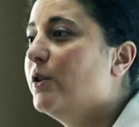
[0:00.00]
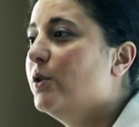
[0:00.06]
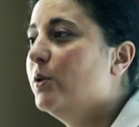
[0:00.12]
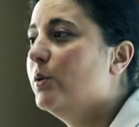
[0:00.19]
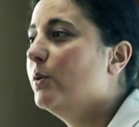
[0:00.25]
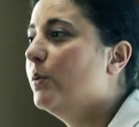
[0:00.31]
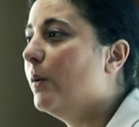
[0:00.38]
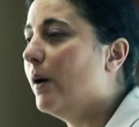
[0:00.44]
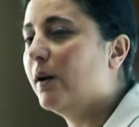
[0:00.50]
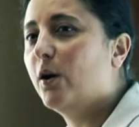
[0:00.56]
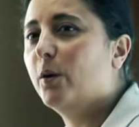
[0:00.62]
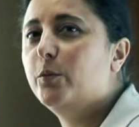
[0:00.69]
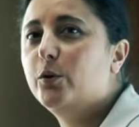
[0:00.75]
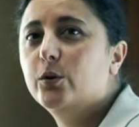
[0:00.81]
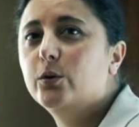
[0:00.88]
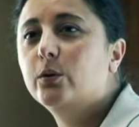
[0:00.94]
of WTO
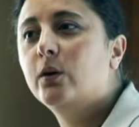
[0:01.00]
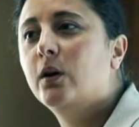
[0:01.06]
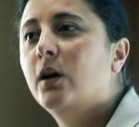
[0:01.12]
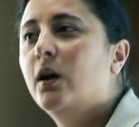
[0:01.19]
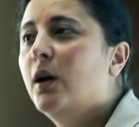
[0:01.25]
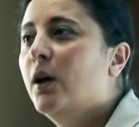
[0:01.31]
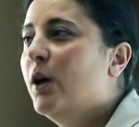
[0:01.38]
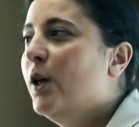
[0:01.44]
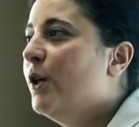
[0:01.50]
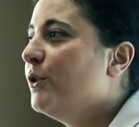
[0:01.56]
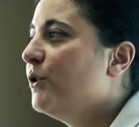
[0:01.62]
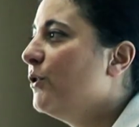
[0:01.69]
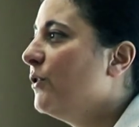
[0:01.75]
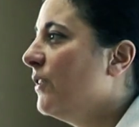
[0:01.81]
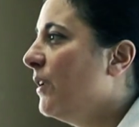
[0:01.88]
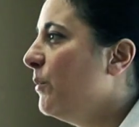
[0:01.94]
negotiators,
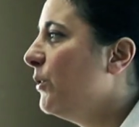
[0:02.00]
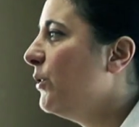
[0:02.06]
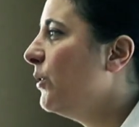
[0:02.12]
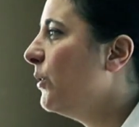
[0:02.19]
with the